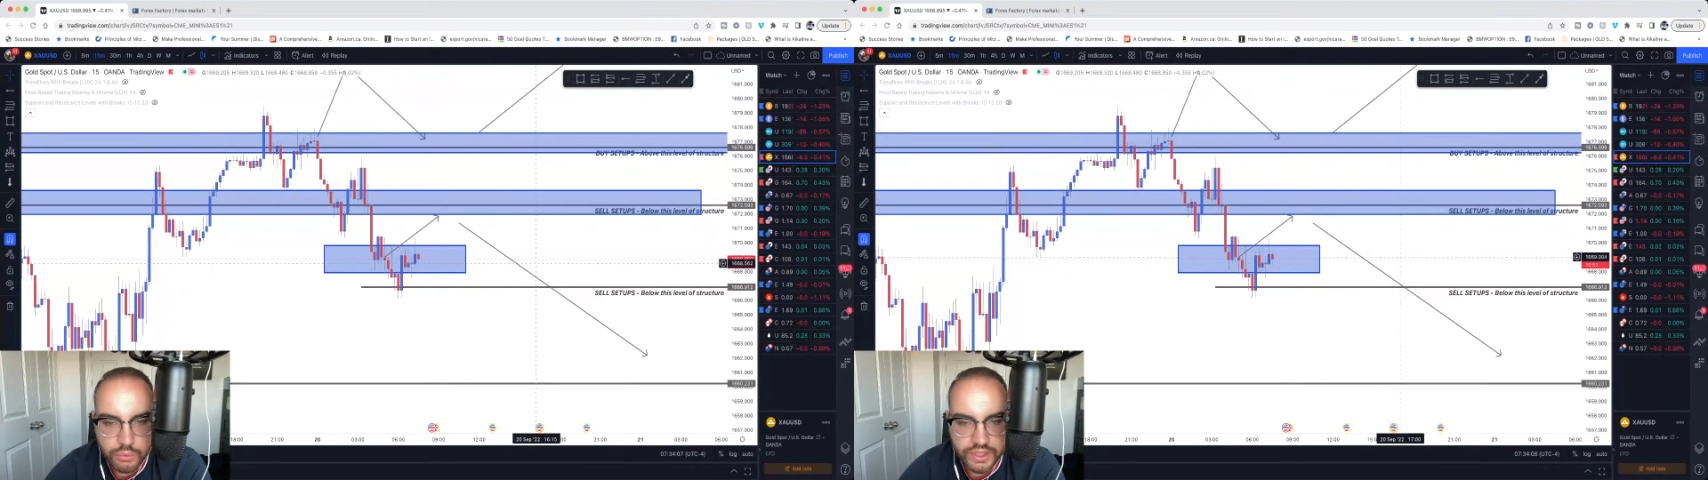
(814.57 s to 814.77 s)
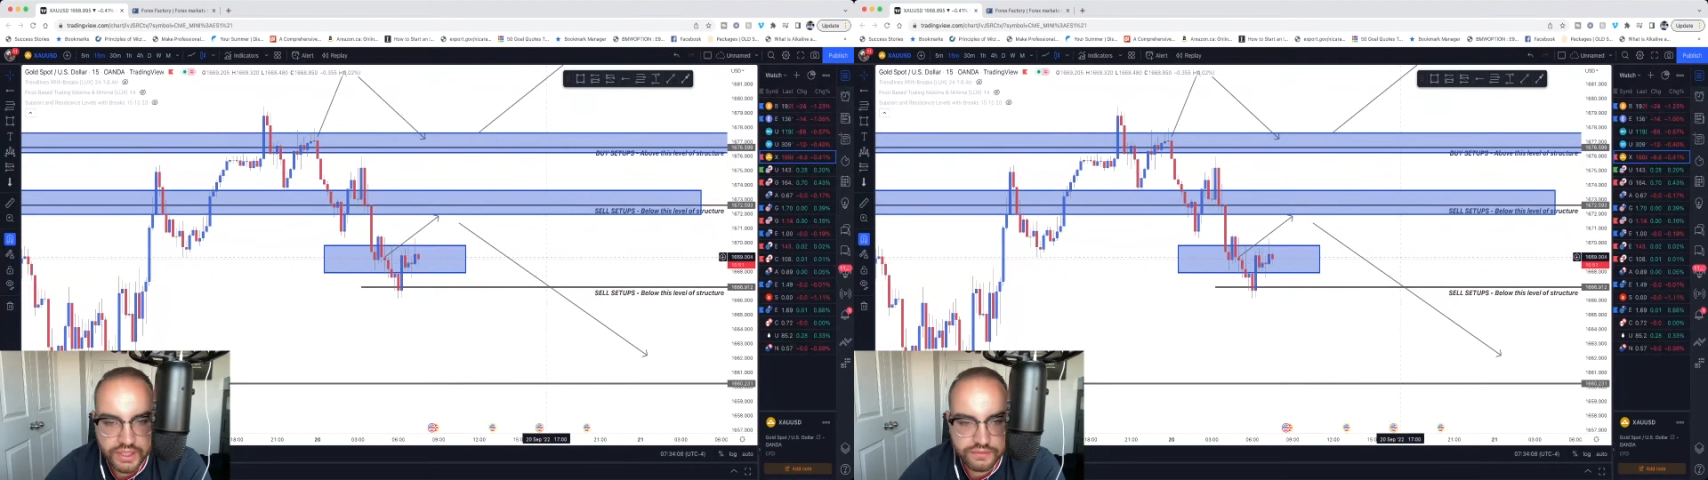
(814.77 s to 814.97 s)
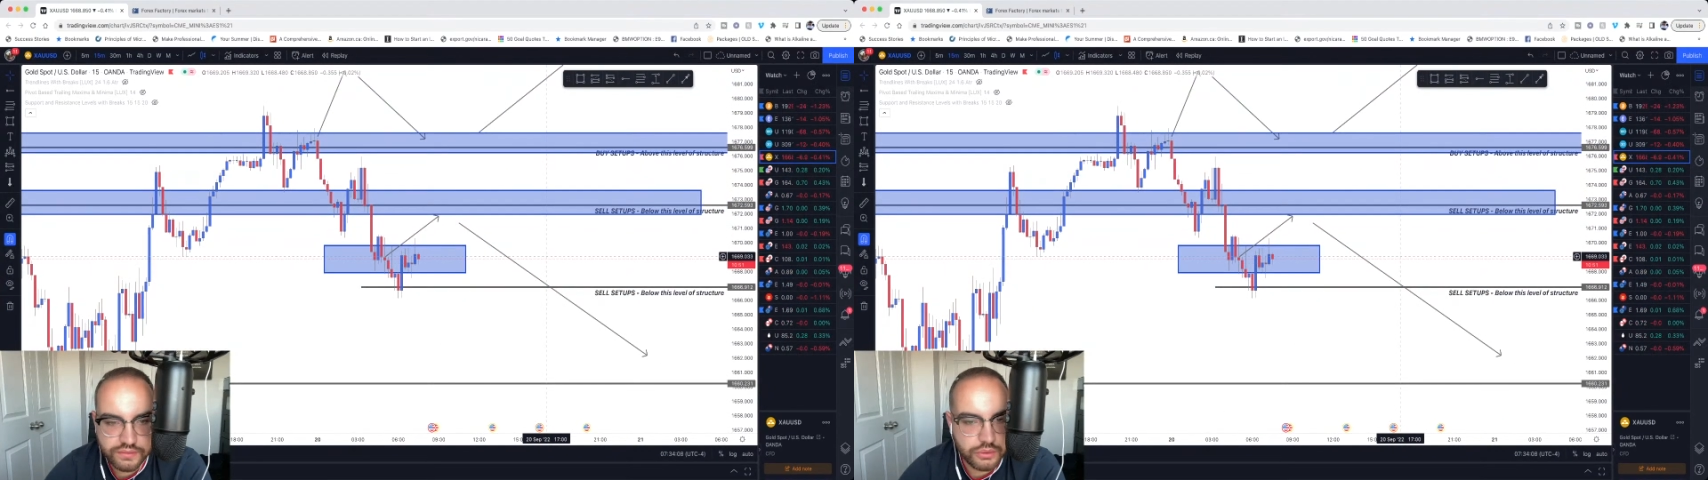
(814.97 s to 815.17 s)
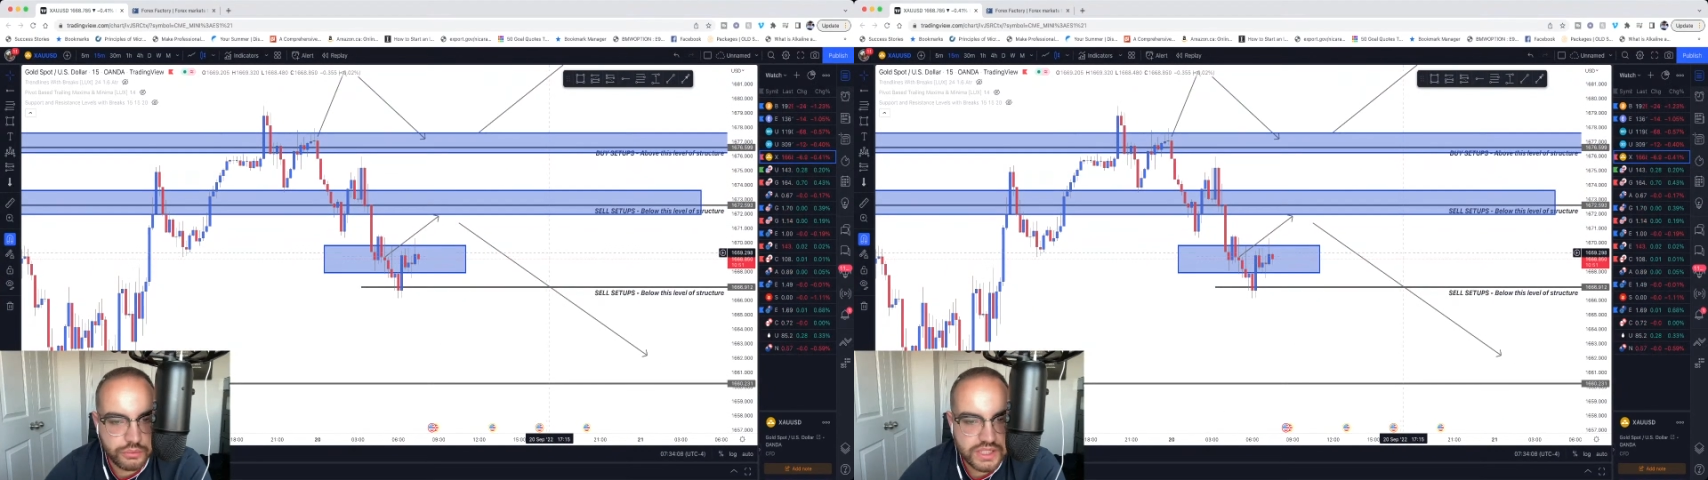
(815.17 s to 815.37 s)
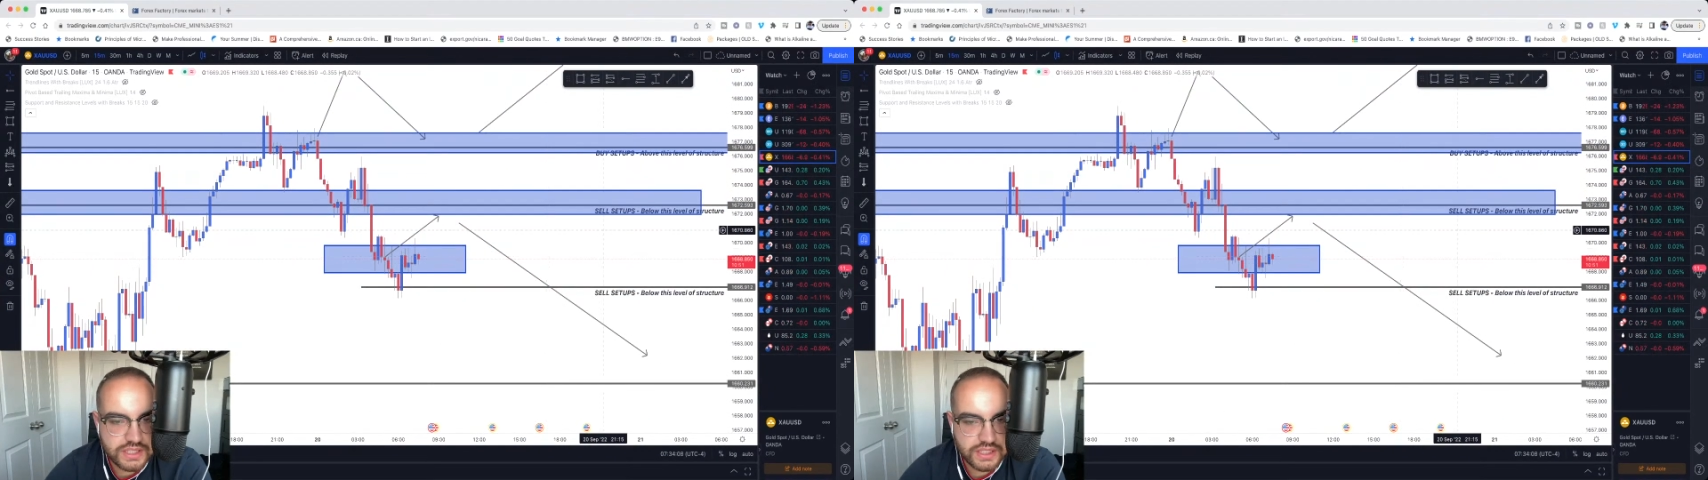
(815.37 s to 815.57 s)
Waiting for a
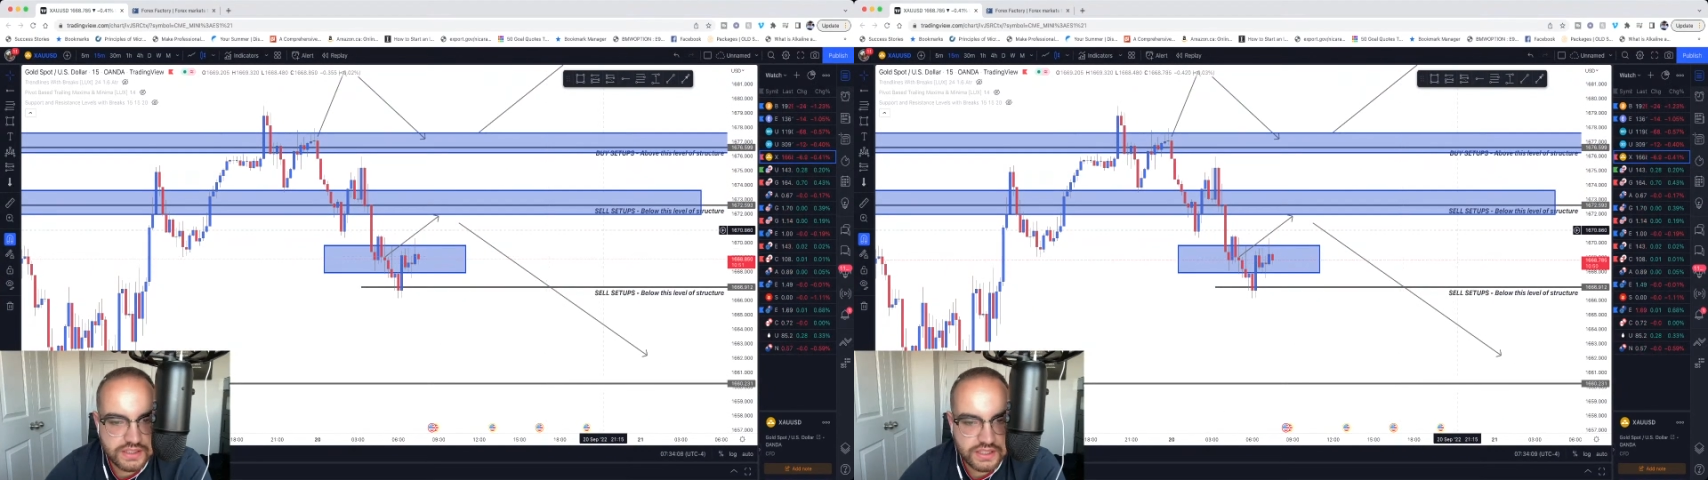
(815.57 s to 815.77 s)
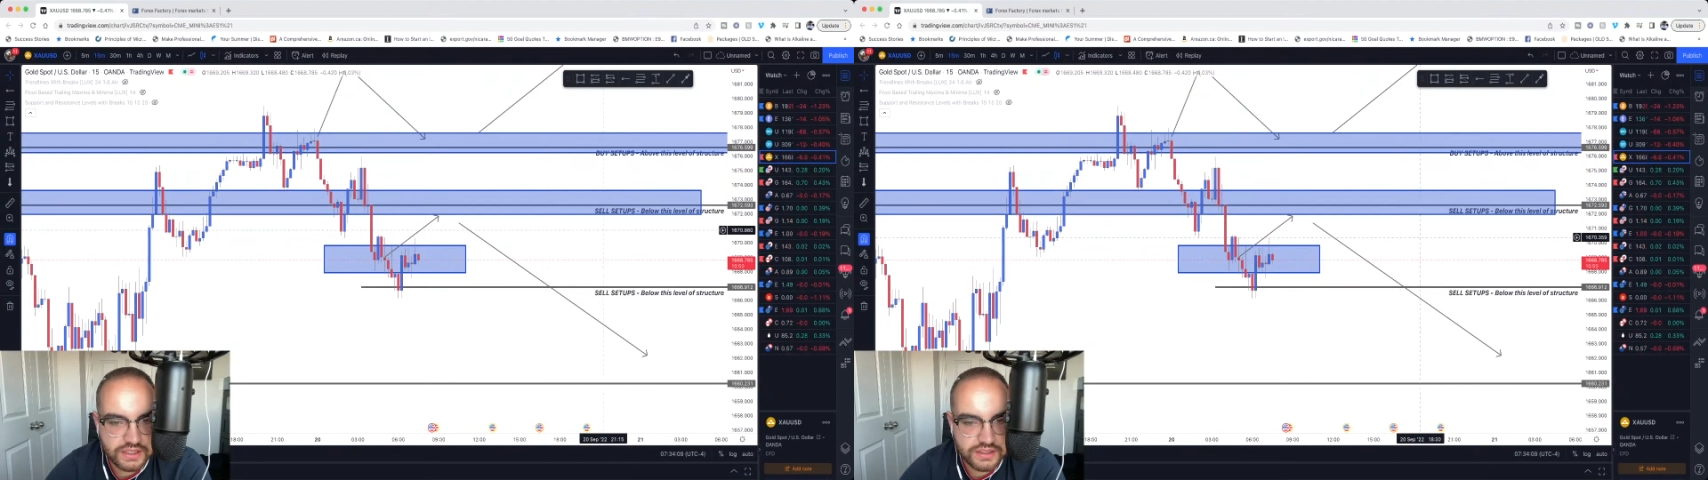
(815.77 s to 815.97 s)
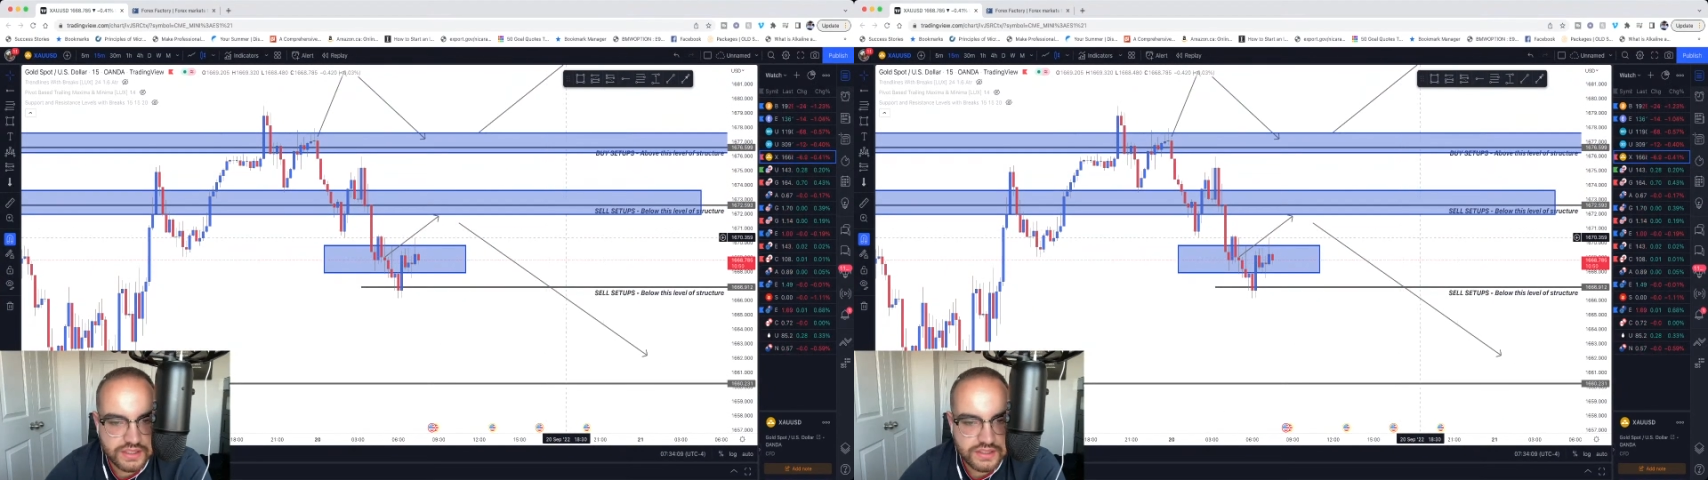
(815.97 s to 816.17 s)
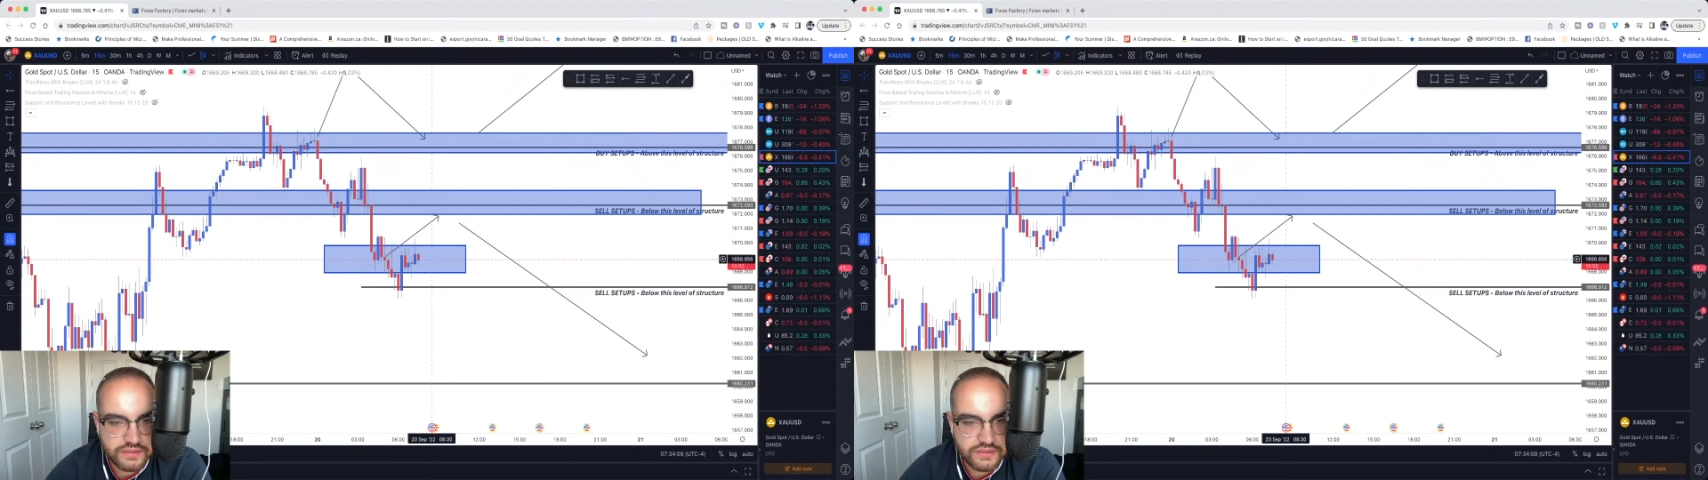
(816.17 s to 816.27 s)
retest at least